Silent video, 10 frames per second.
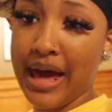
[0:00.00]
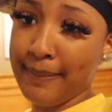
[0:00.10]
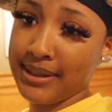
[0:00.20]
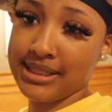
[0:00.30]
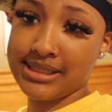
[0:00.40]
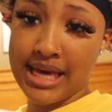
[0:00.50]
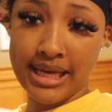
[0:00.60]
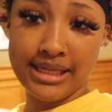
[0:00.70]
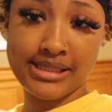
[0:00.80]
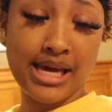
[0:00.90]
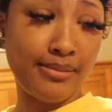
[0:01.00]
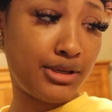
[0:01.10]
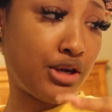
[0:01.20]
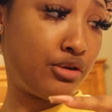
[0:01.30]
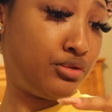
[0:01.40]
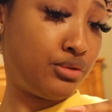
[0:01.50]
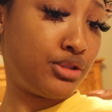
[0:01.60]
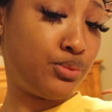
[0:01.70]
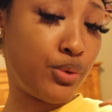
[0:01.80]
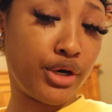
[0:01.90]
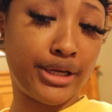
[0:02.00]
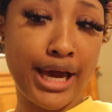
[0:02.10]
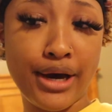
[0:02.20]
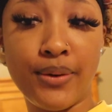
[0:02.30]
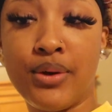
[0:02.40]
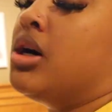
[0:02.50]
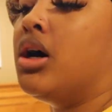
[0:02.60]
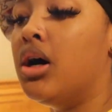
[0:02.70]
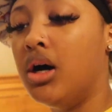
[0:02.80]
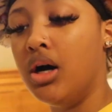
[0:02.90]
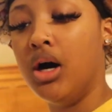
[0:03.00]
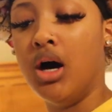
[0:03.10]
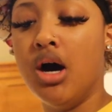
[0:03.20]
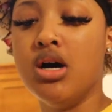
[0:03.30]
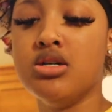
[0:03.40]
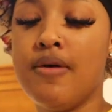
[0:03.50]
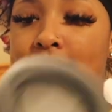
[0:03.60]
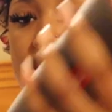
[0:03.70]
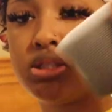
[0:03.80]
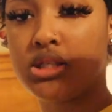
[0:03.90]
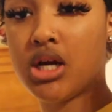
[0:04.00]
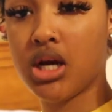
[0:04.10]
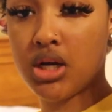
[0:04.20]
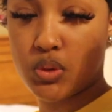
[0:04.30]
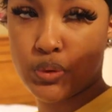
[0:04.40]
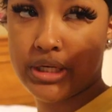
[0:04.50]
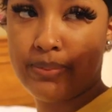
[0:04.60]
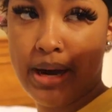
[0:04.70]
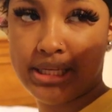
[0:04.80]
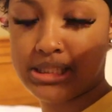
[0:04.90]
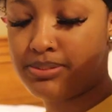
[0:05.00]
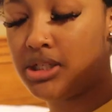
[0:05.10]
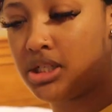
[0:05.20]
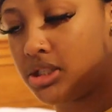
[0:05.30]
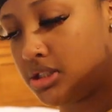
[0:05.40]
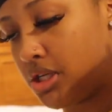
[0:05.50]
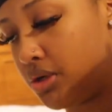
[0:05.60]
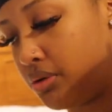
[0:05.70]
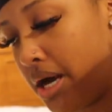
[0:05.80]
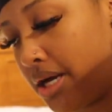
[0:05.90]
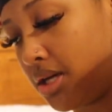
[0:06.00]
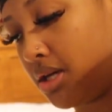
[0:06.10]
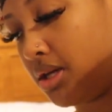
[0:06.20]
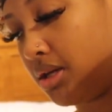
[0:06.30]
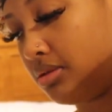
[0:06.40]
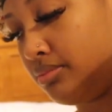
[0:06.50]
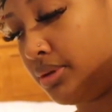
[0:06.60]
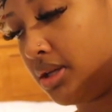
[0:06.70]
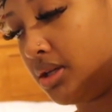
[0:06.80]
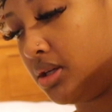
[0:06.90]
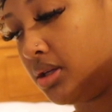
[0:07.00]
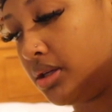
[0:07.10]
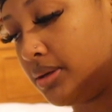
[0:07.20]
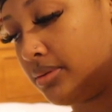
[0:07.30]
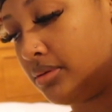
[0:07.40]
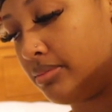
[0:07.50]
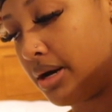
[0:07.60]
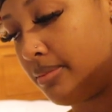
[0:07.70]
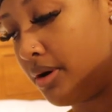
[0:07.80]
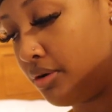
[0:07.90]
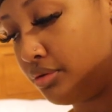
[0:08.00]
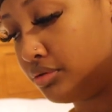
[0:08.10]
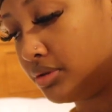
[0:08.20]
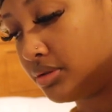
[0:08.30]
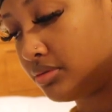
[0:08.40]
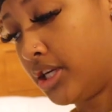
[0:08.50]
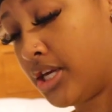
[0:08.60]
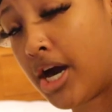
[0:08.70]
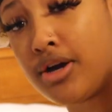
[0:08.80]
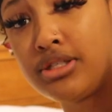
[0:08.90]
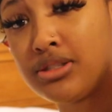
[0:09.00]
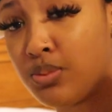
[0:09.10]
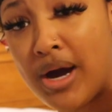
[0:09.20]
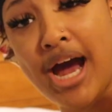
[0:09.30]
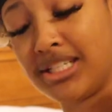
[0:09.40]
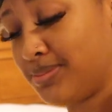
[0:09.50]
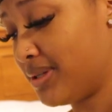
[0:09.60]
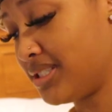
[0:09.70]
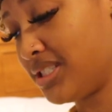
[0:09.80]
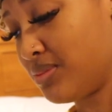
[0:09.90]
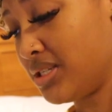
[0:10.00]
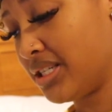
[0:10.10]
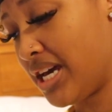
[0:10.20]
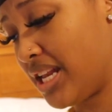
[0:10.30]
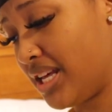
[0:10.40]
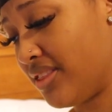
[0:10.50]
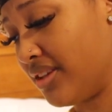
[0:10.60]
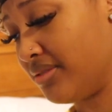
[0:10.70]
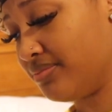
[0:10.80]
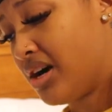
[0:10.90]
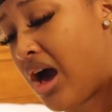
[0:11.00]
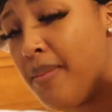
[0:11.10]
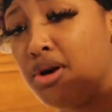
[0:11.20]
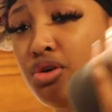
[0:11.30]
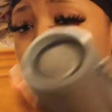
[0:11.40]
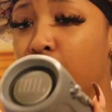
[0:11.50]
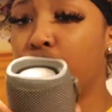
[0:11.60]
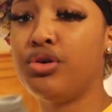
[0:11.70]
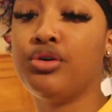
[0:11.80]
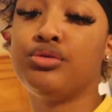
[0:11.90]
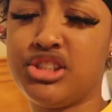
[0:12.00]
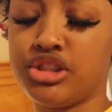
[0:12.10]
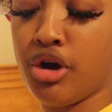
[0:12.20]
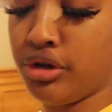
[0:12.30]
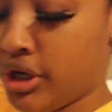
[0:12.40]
that being said, it's time to go do this workout. I'm gonna turn on my speaker so I can be in my mode. And y'all gonna just watch because it's really not nothing. I'm gonna Google shoulder